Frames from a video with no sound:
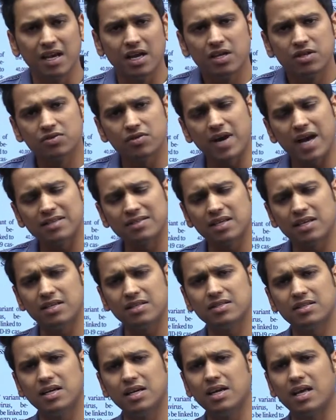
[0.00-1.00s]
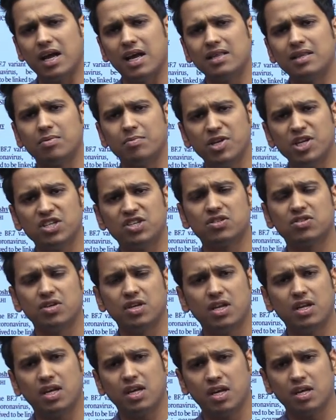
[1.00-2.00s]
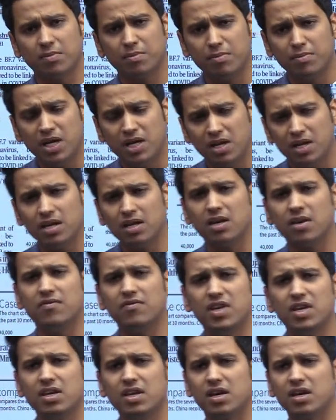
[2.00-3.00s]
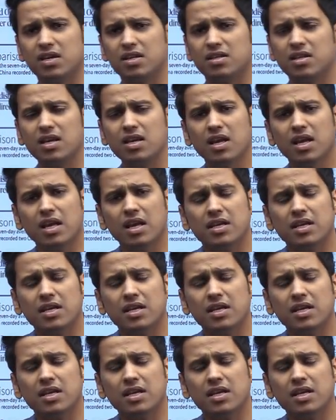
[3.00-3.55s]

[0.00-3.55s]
So, as a result, Health Ministry ne ek meeting convene kari thi,